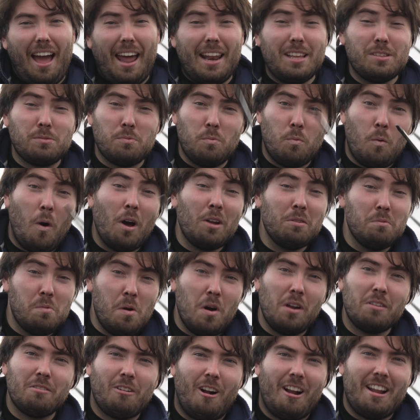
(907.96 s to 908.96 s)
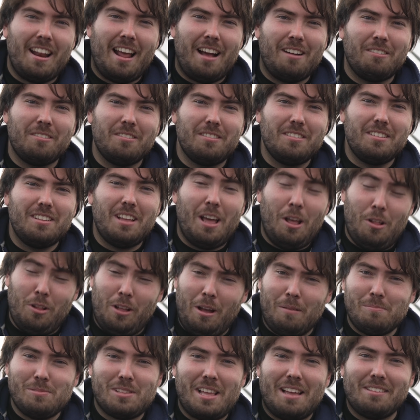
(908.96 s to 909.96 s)
And it's 1-1 right now. It all
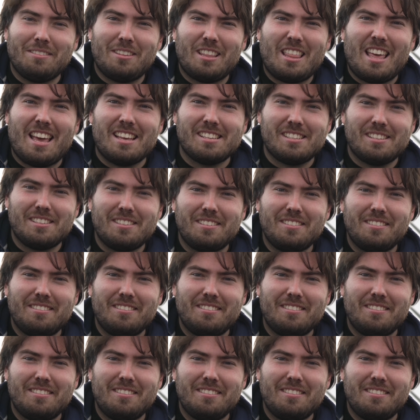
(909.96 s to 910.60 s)
comes down to this.